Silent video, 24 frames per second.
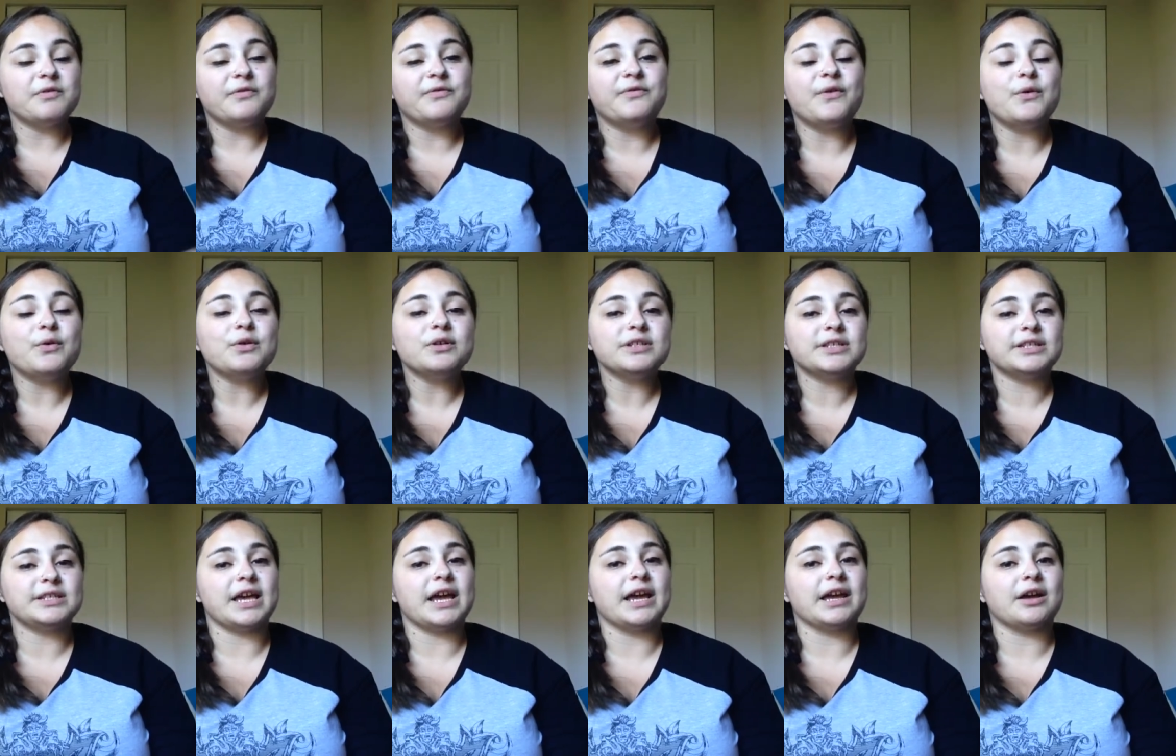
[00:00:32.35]
Before
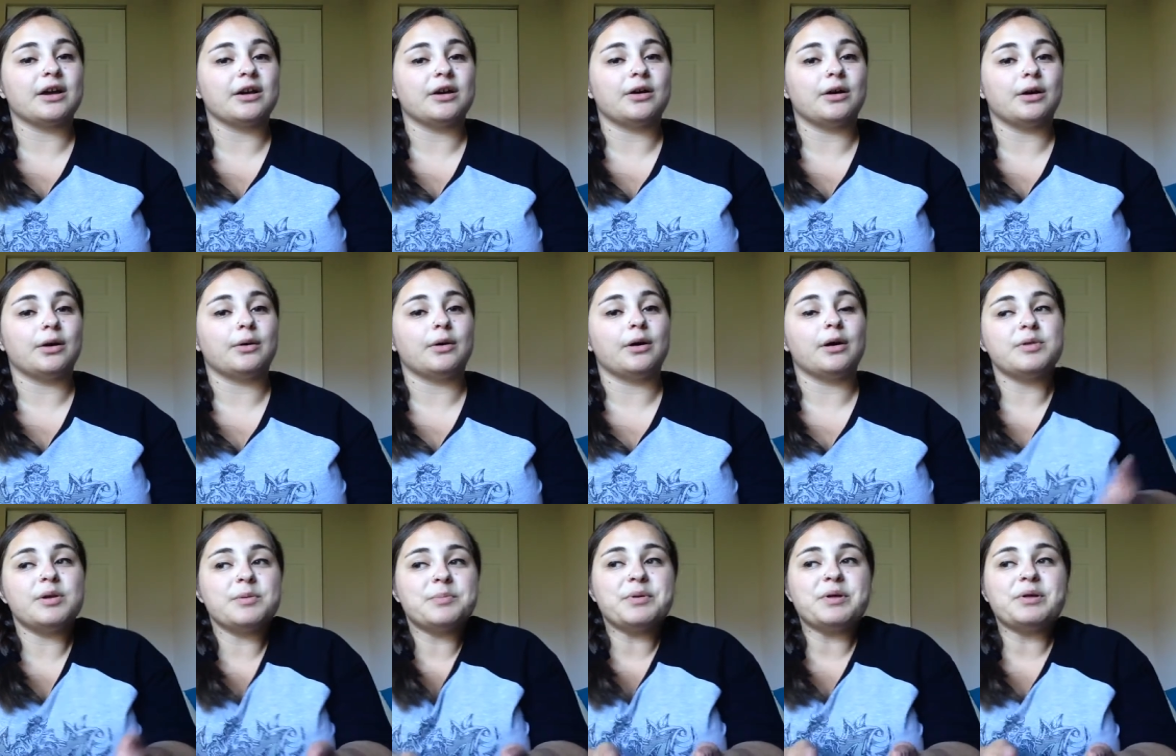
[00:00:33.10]
Psycho,
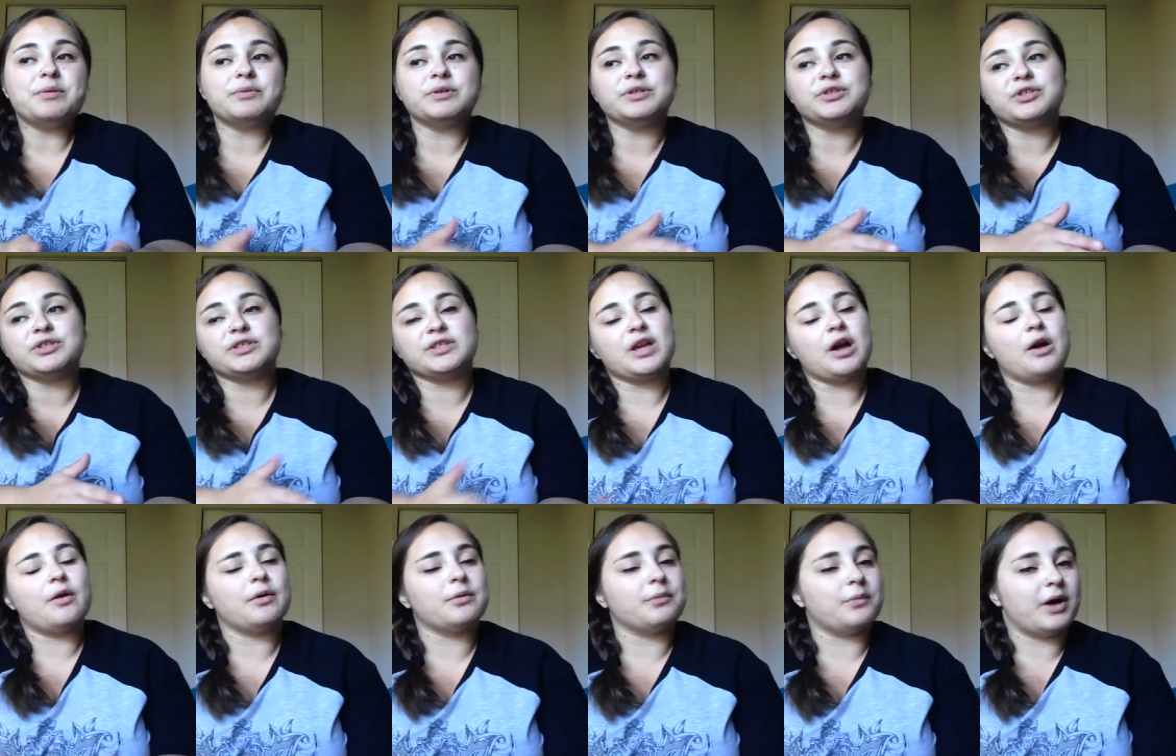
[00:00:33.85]
people would just
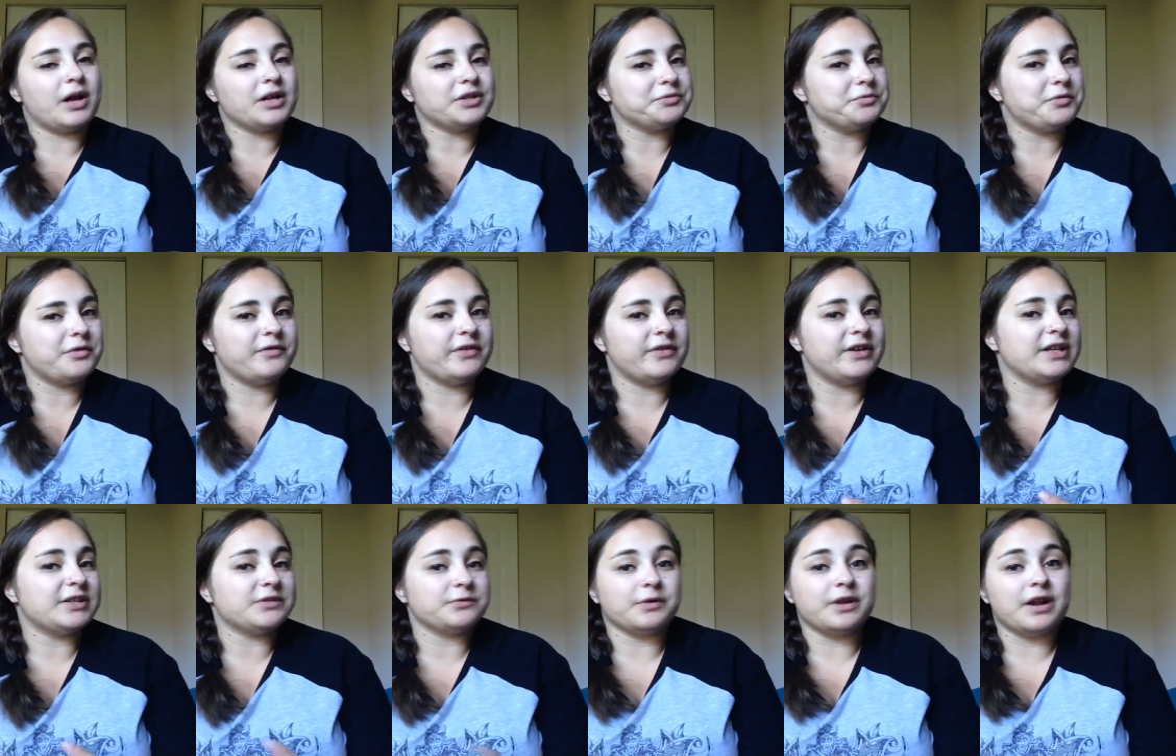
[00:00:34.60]
go and watch
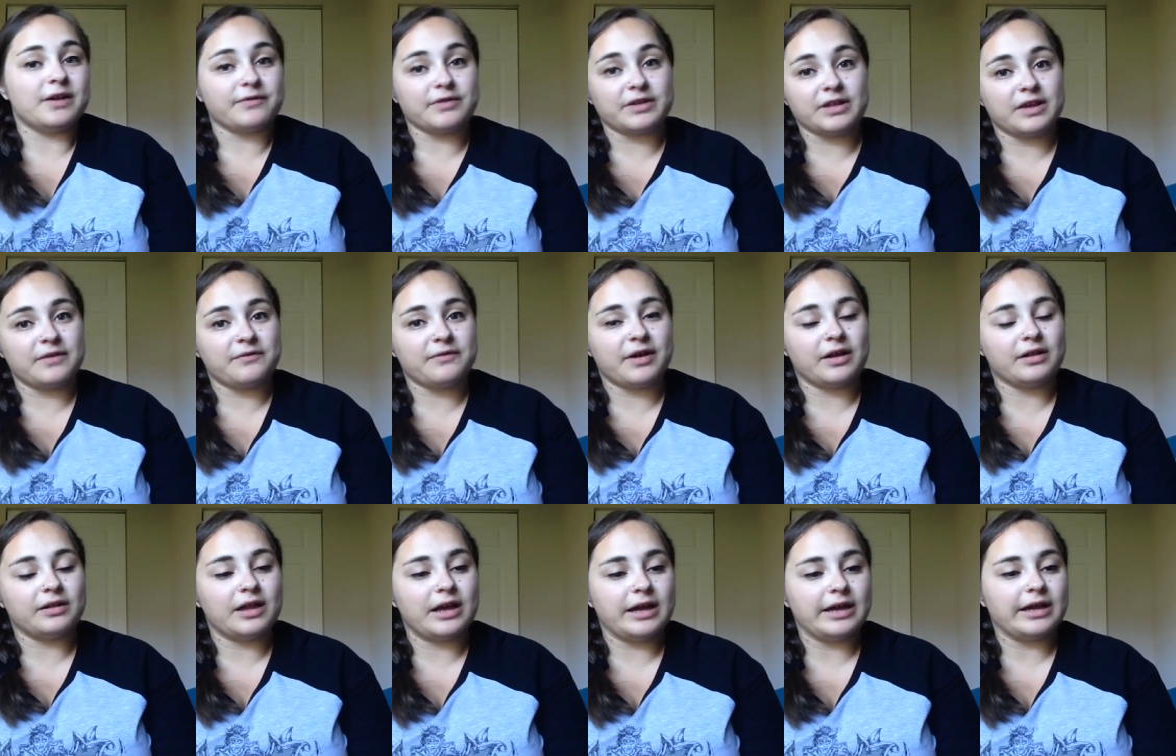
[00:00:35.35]
movies whenever they
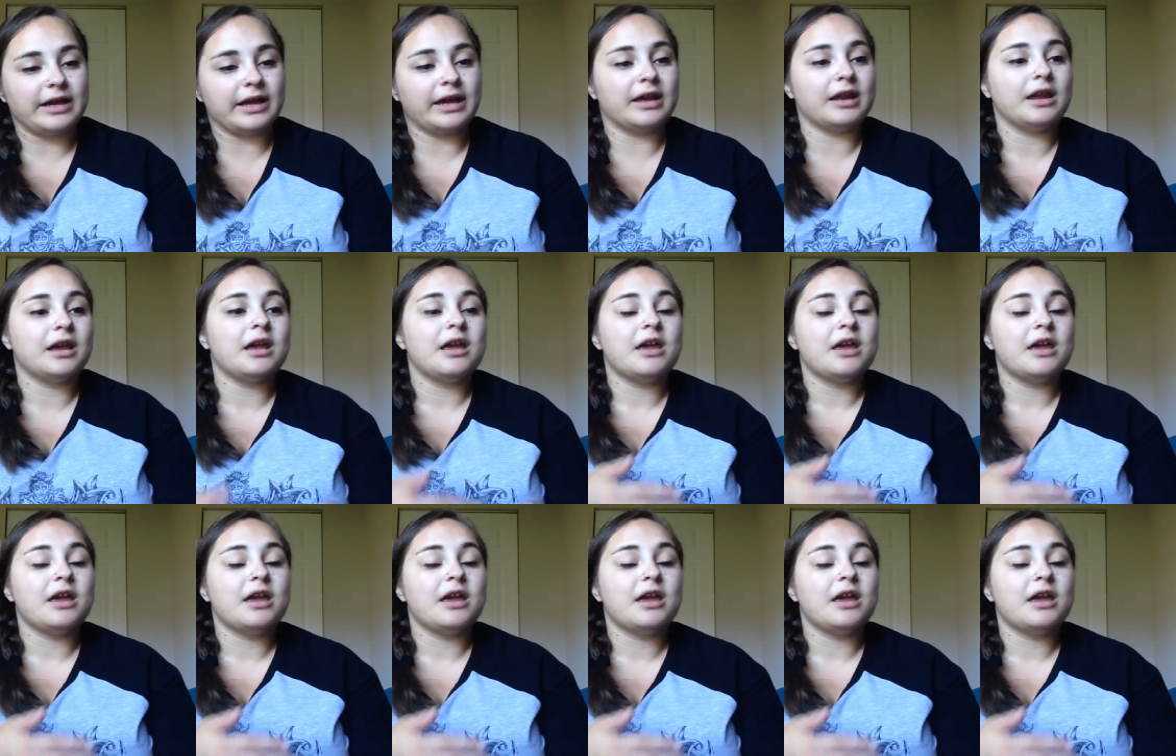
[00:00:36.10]
felt like it.